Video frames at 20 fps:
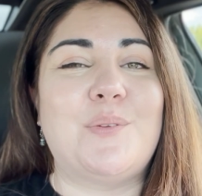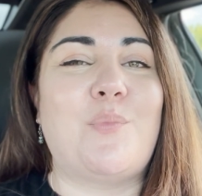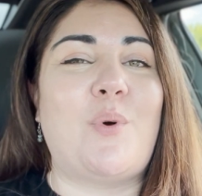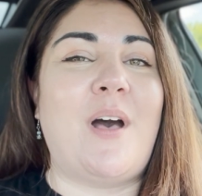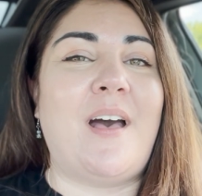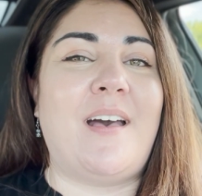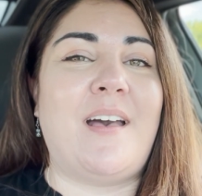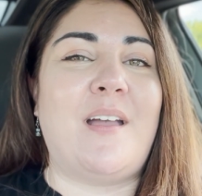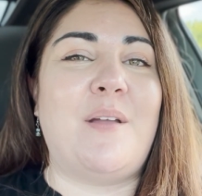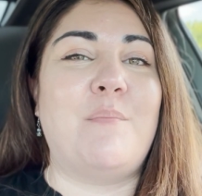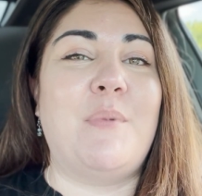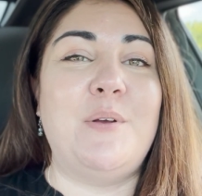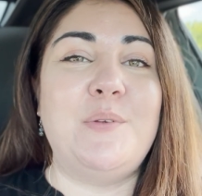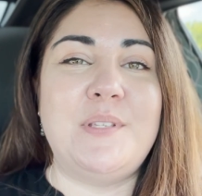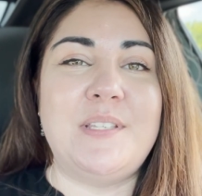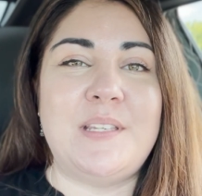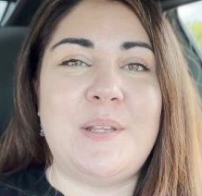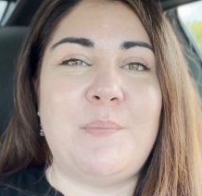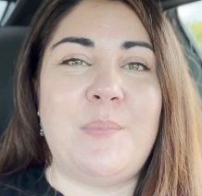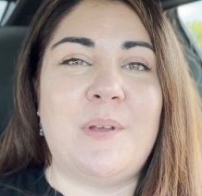why
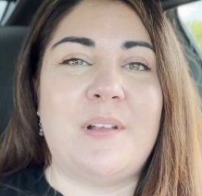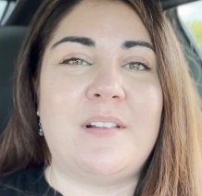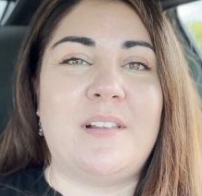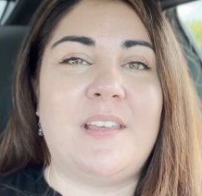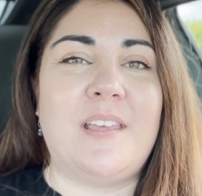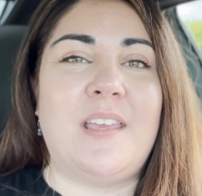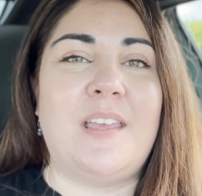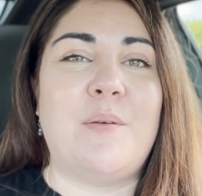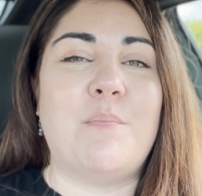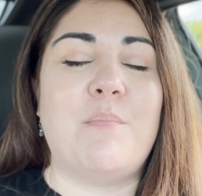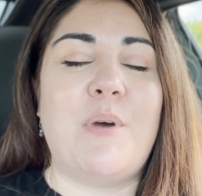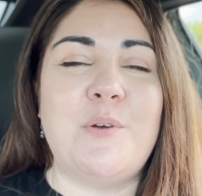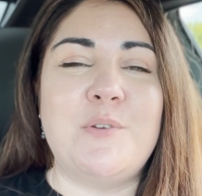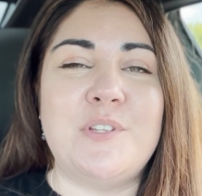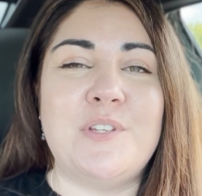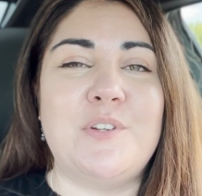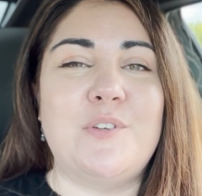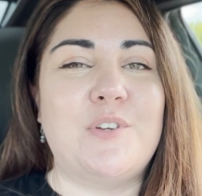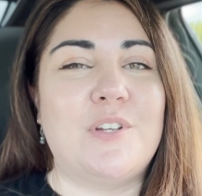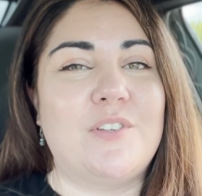most
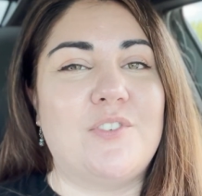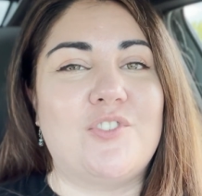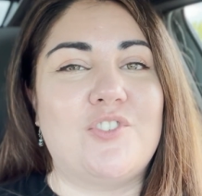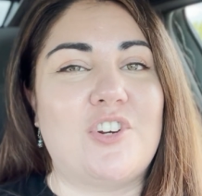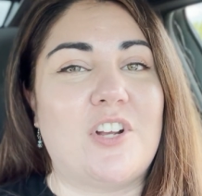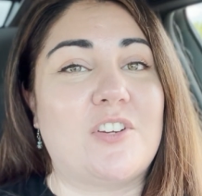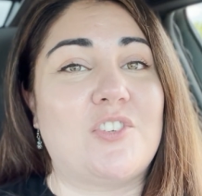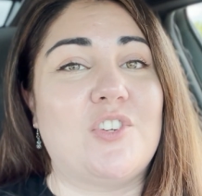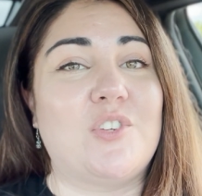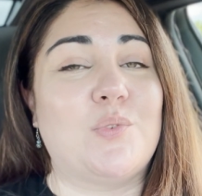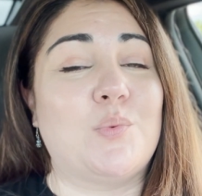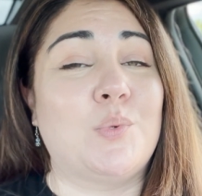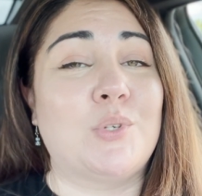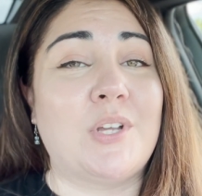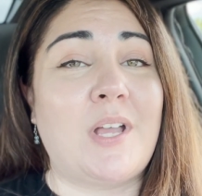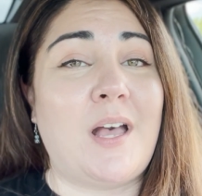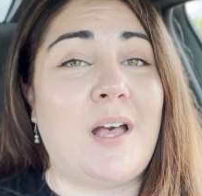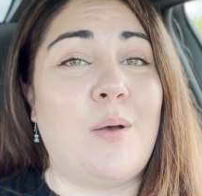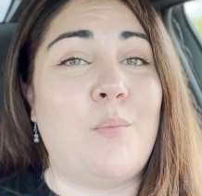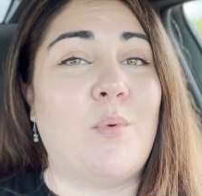new constructions will
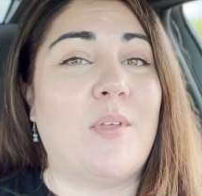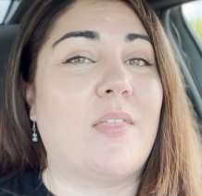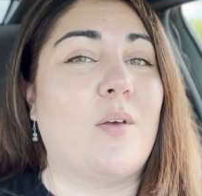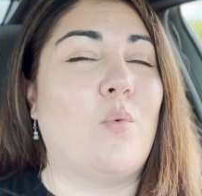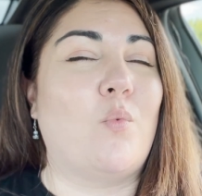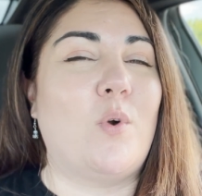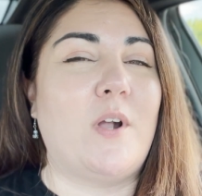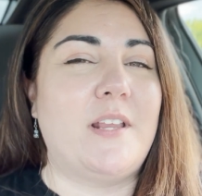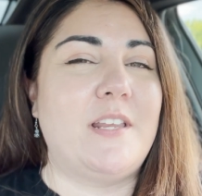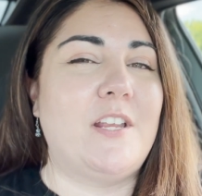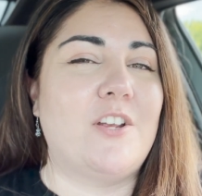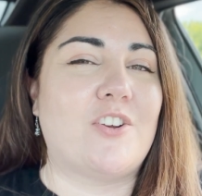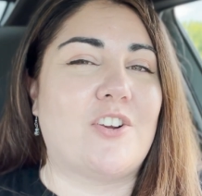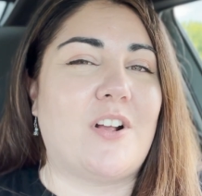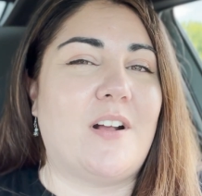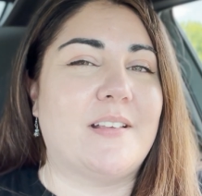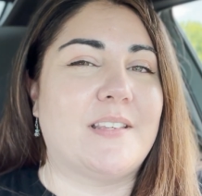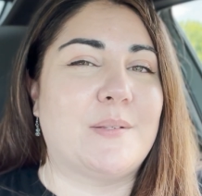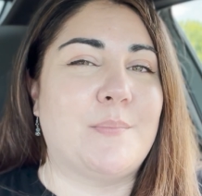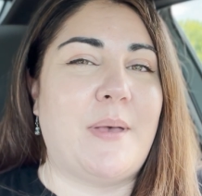come with a one 1-year
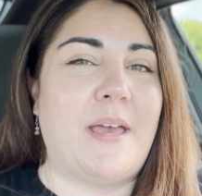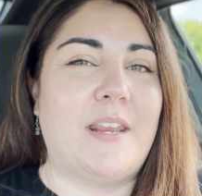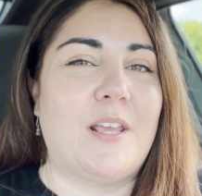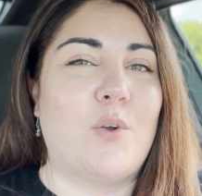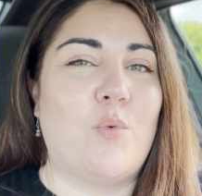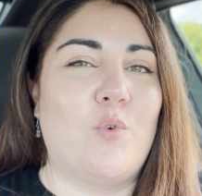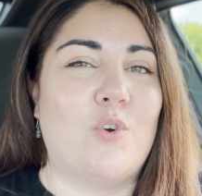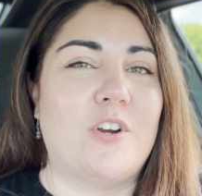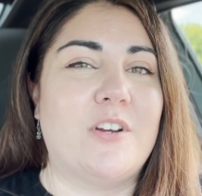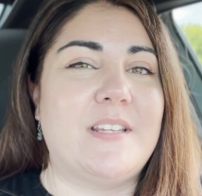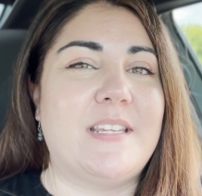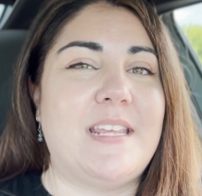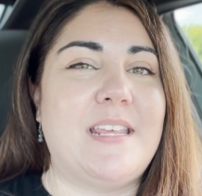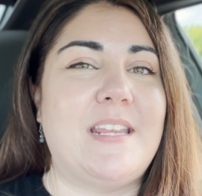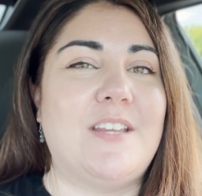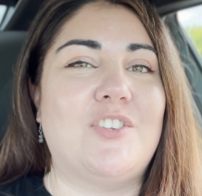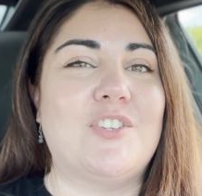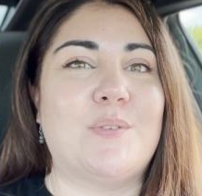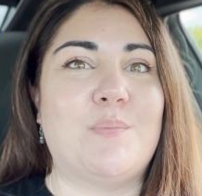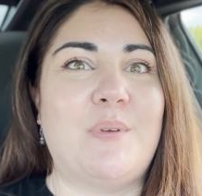cosmetic
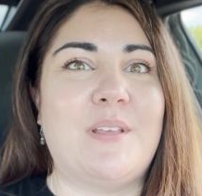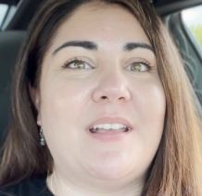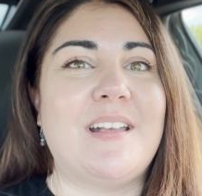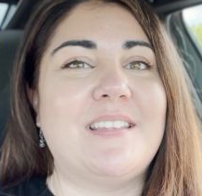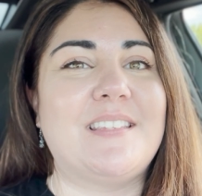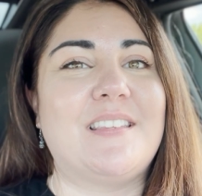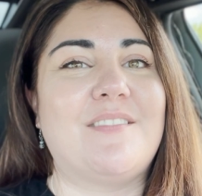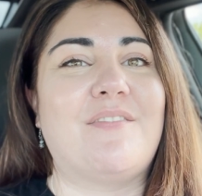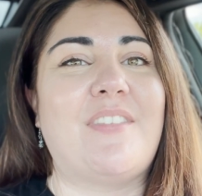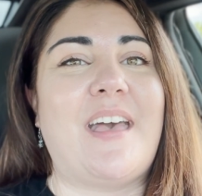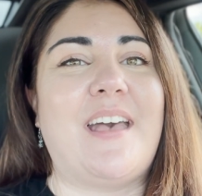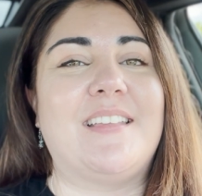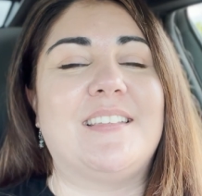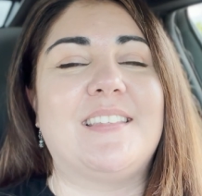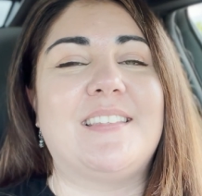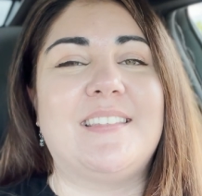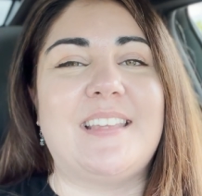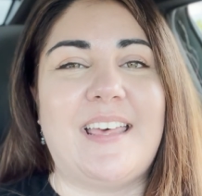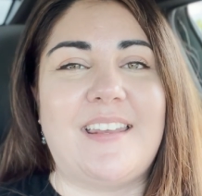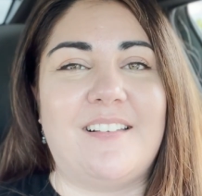warranty just because of that
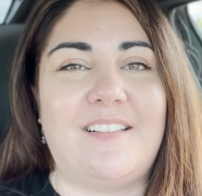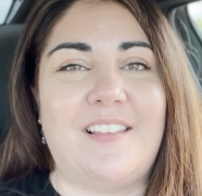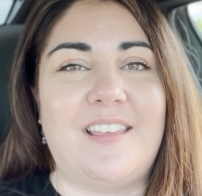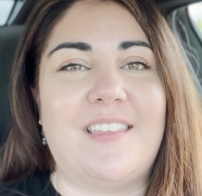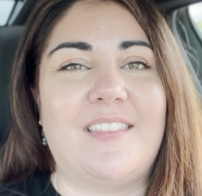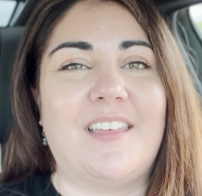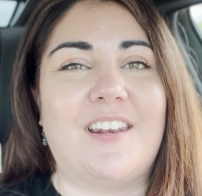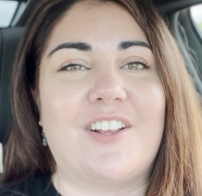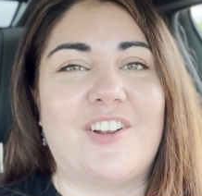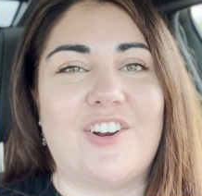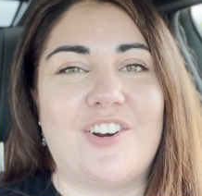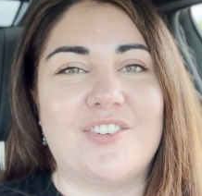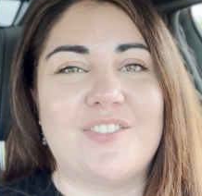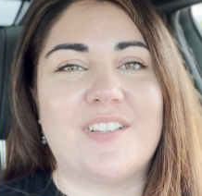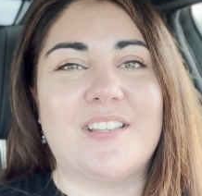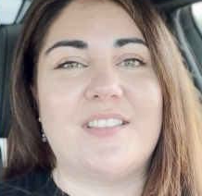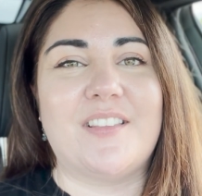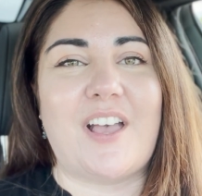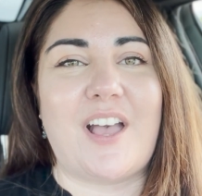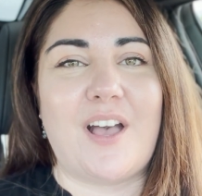settling that occurs
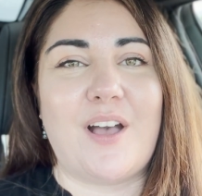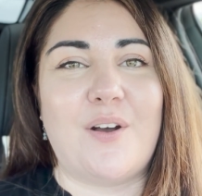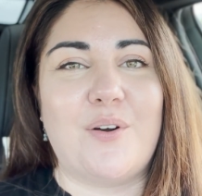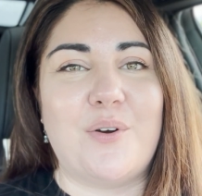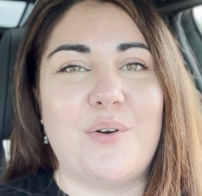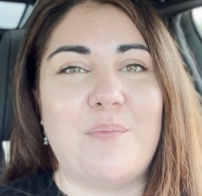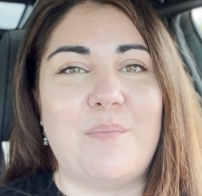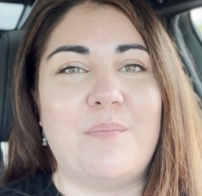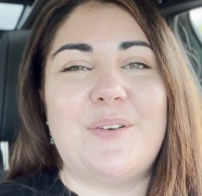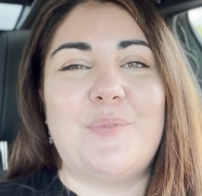in the home.